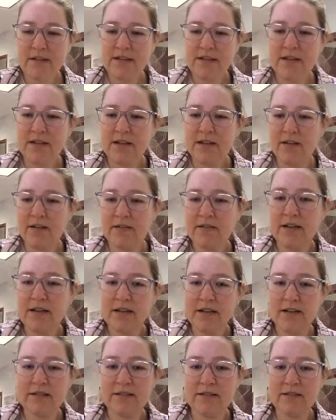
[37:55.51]
So
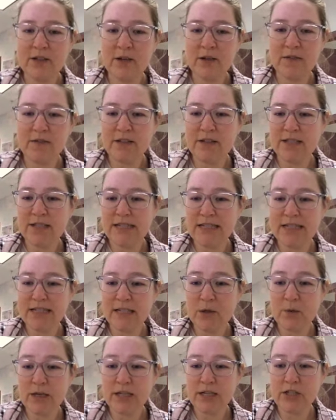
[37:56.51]
I don't know if there's any
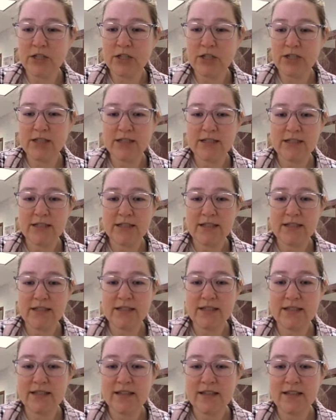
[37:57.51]

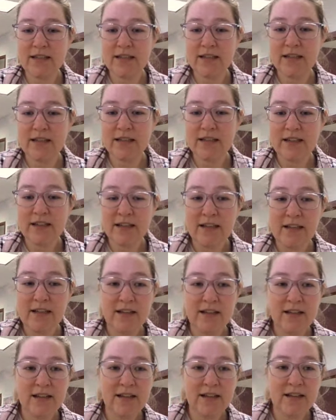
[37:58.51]
questions.
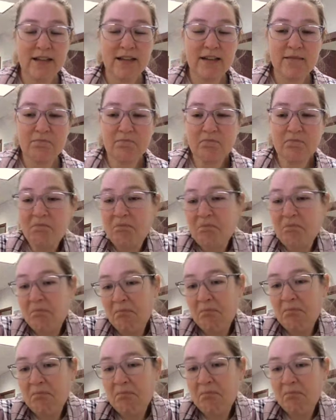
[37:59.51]

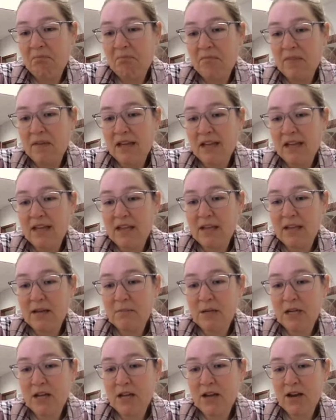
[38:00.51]
Let
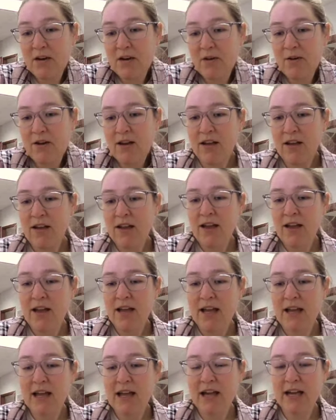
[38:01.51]
me know.
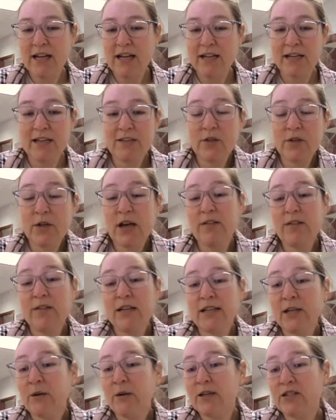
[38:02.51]
And if you have
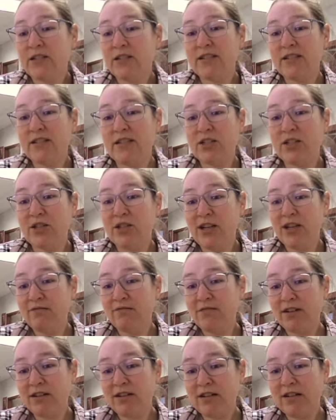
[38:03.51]
any questions in
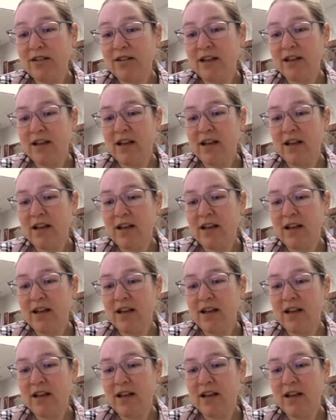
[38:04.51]
general,